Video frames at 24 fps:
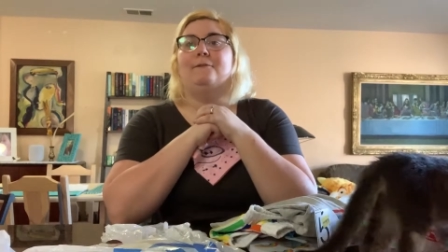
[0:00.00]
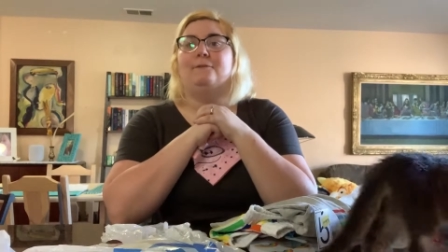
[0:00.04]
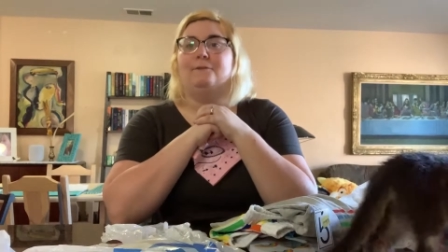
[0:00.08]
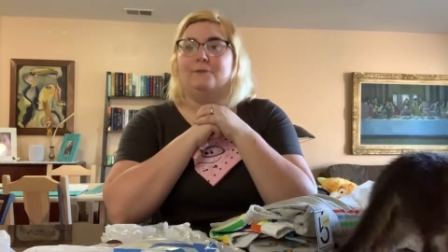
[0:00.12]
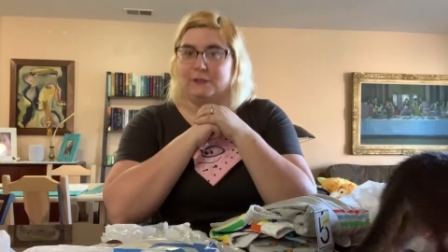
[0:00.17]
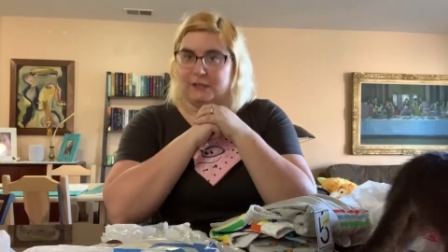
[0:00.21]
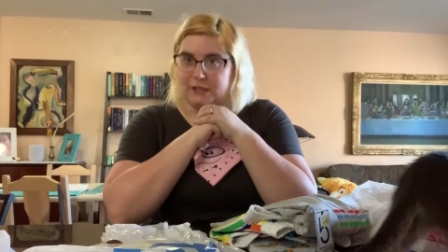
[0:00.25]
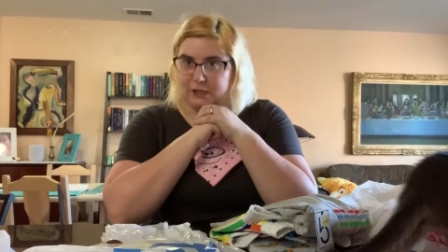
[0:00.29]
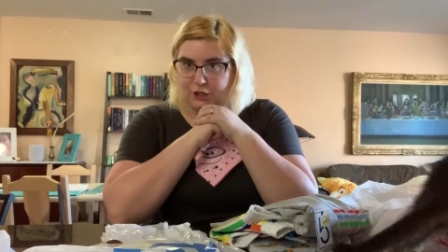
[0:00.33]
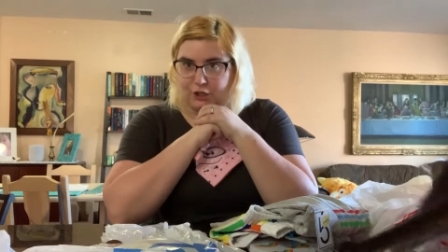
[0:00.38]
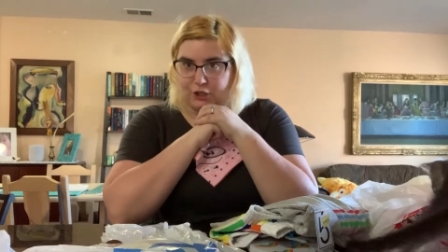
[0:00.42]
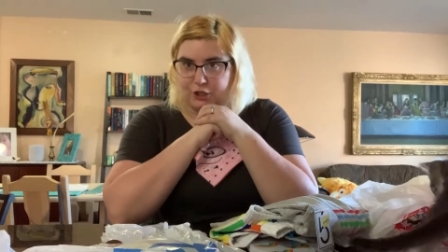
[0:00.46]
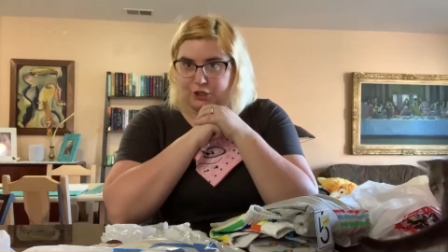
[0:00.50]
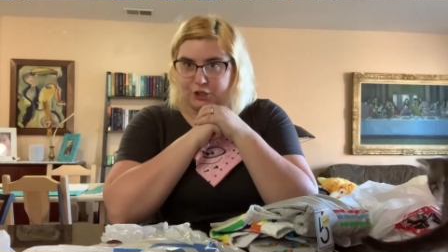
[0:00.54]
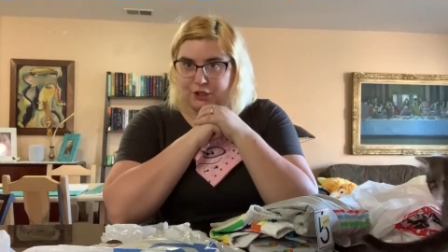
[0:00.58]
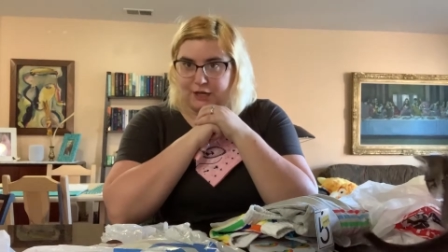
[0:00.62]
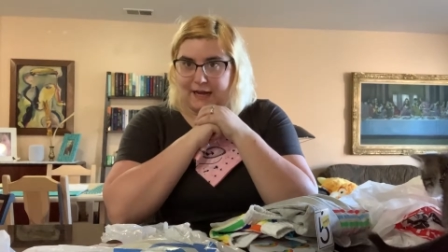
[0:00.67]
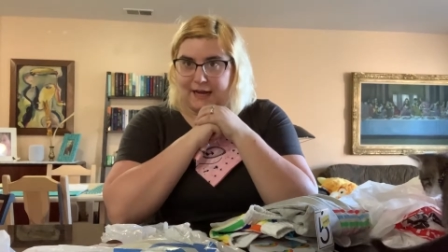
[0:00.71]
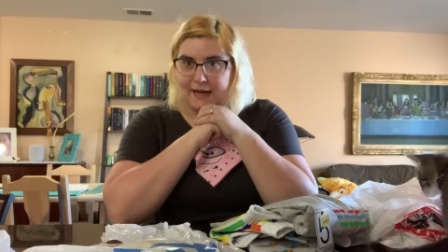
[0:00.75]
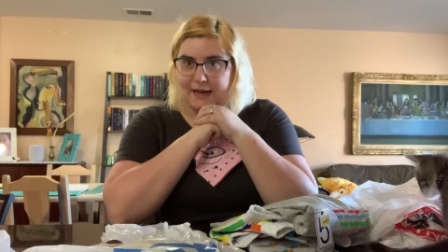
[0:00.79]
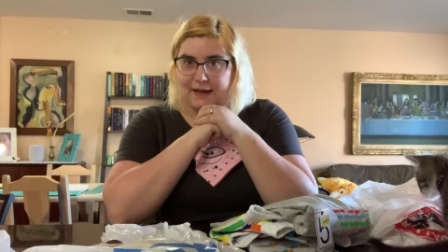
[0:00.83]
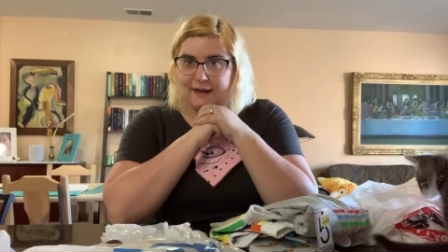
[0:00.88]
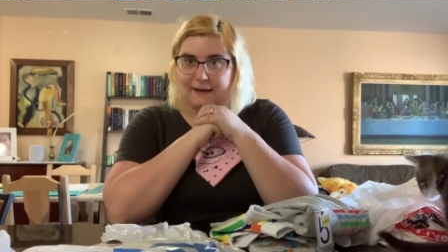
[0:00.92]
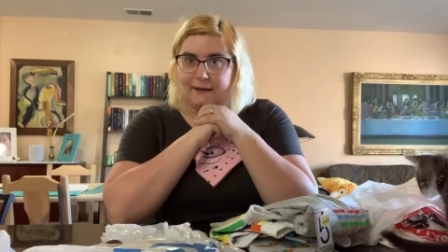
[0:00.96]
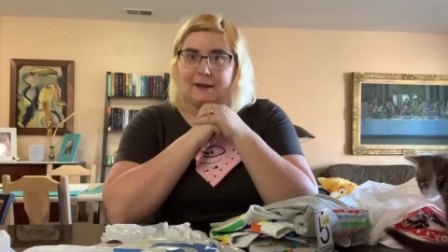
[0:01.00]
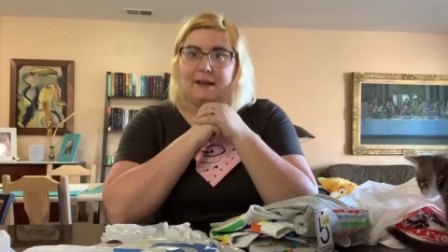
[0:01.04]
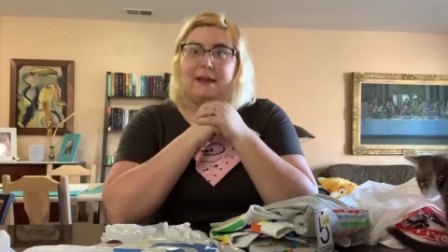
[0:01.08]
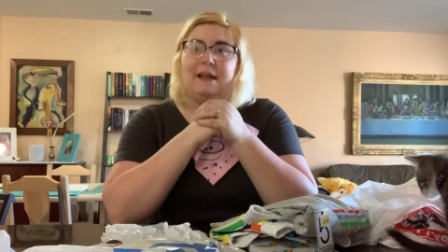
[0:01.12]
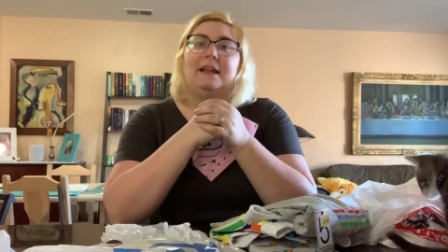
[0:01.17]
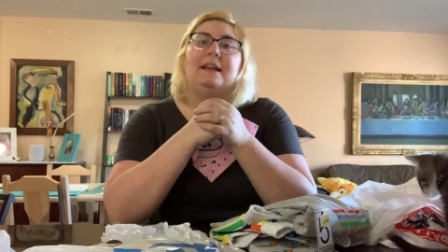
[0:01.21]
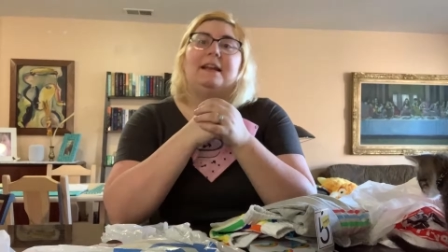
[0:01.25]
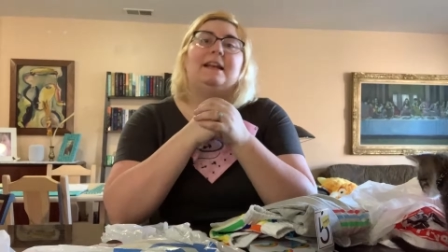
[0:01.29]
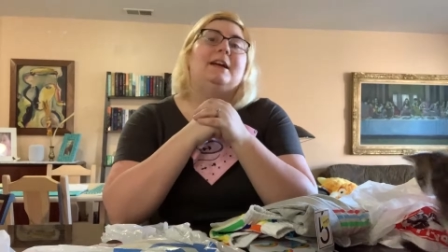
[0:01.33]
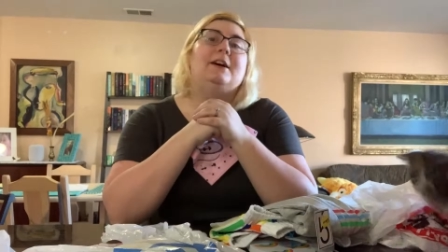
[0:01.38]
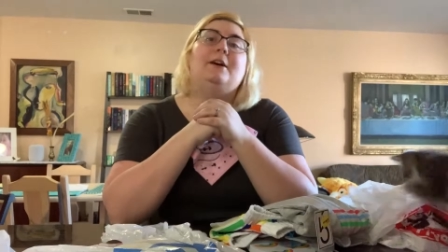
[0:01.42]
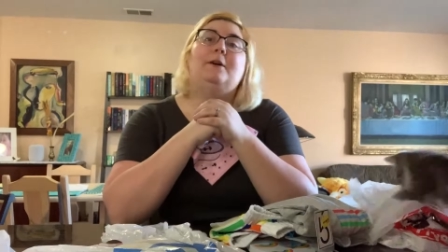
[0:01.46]
Fluttershy.
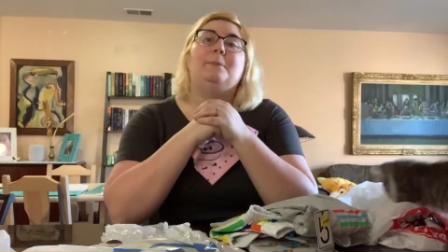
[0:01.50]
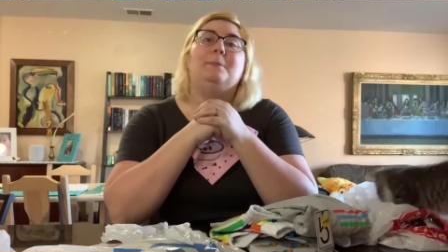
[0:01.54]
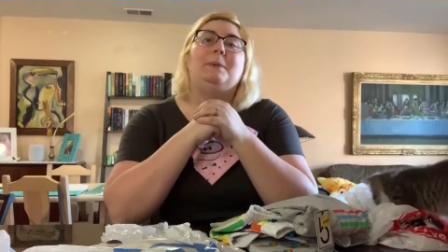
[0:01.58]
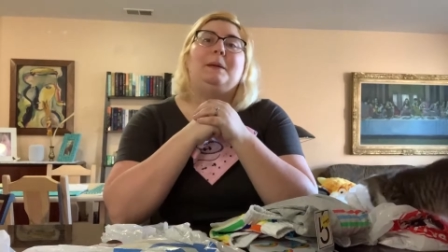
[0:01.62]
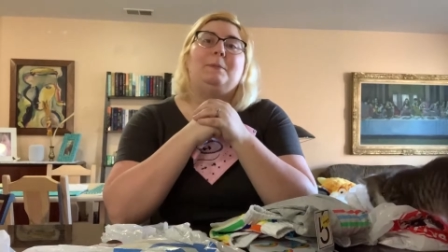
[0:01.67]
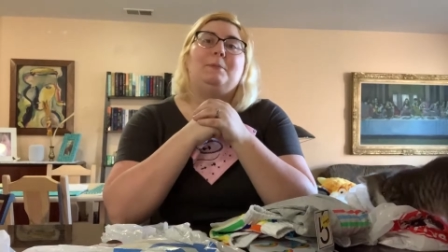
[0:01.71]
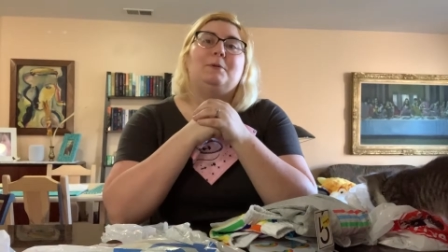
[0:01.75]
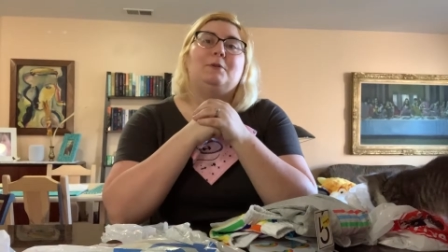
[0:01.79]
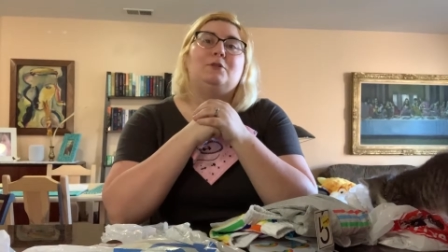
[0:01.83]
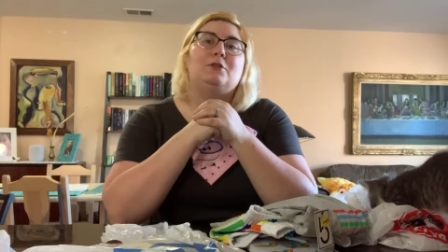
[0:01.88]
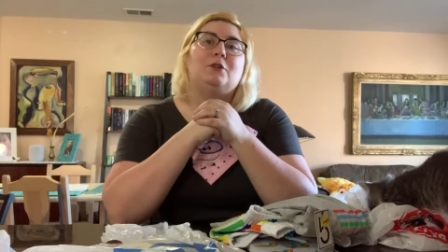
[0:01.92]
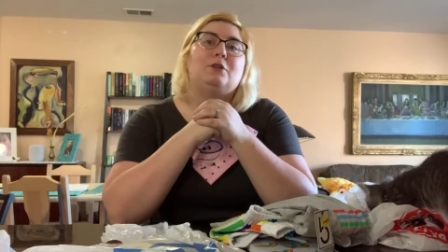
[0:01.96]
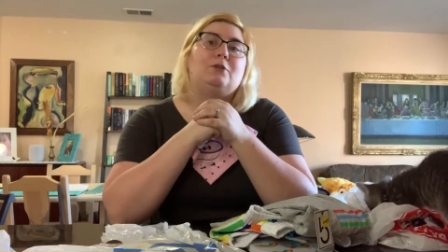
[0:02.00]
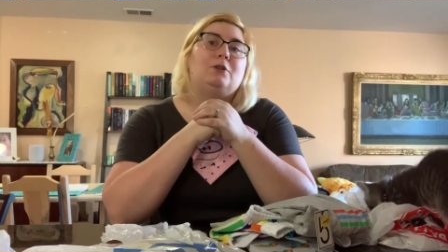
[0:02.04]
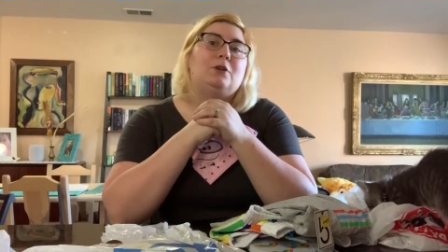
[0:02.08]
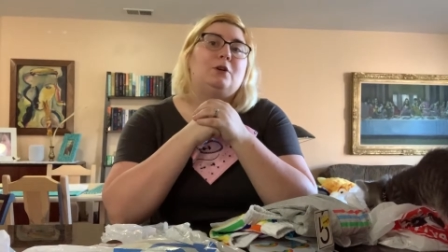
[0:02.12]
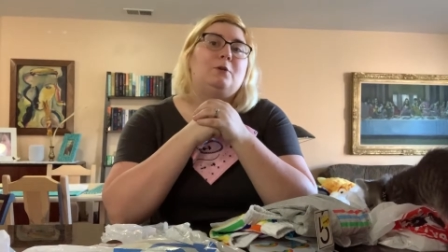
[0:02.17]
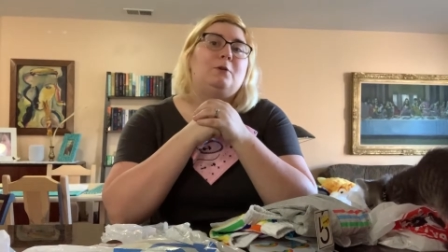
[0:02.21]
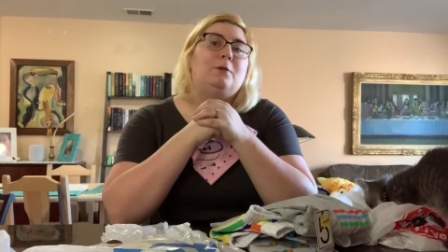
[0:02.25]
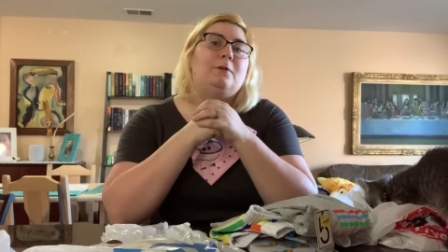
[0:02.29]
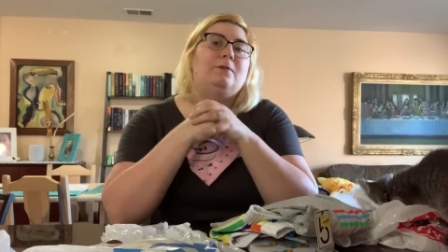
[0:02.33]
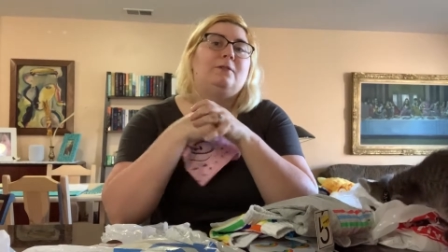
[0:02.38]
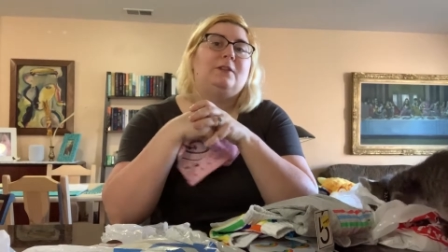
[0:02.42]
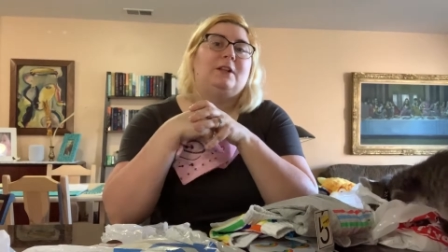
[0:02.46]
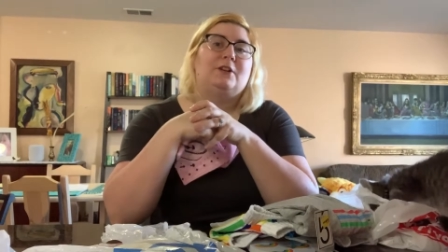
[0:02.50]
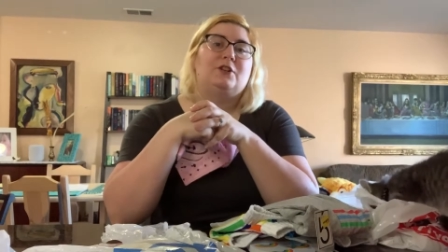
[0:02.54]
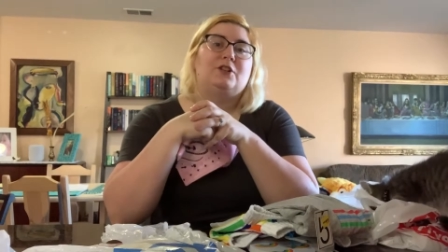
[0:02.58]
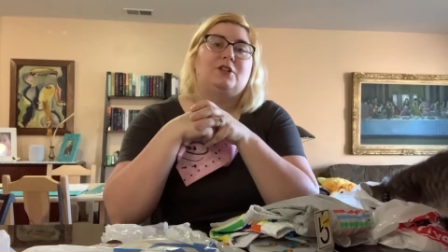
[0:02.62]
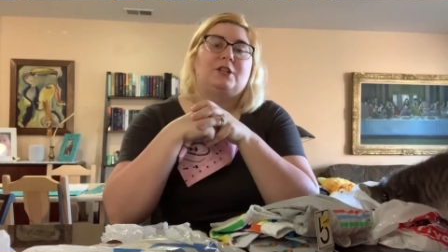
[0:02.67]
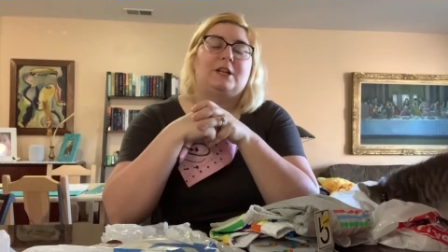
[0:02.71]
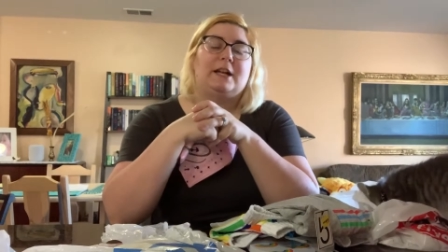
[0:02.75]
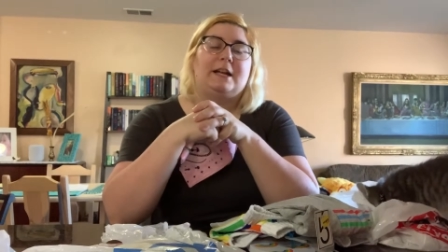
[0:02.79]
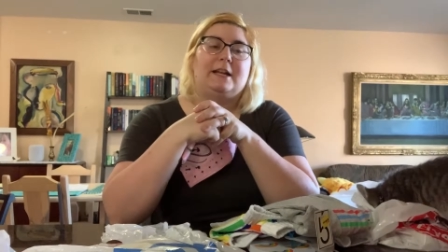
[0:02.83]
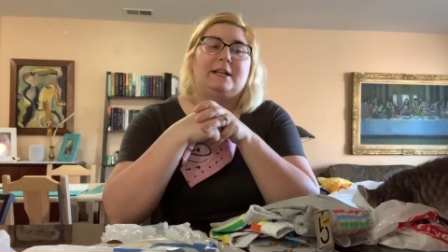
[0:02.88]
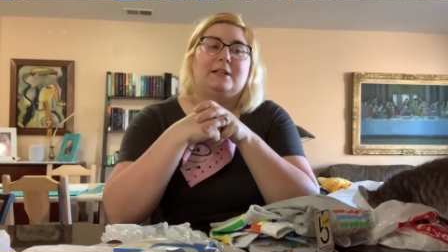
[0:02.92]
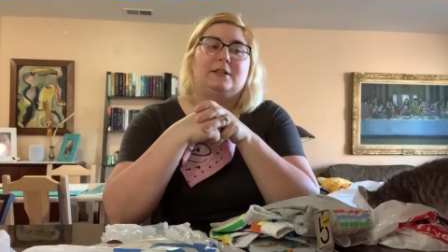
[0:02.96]
Now, if people don't know who
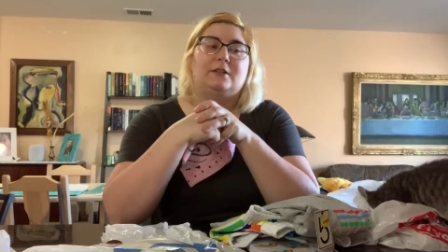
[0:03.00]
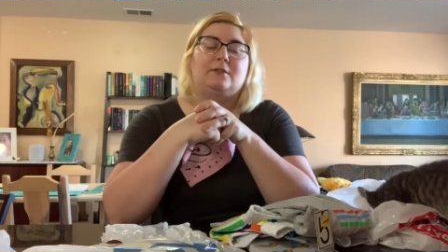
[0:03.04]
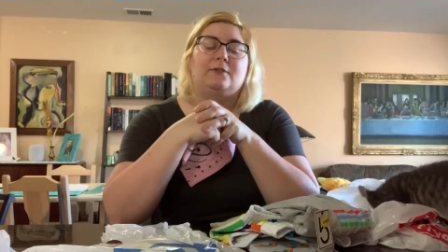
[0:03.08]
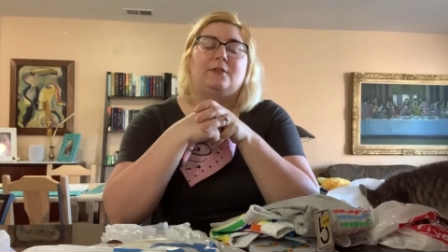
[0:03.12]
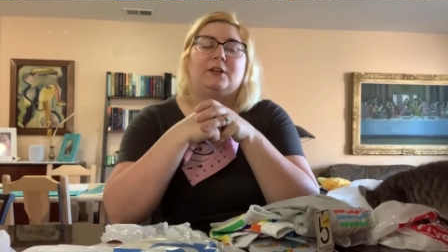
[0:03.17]
Fluttershy is,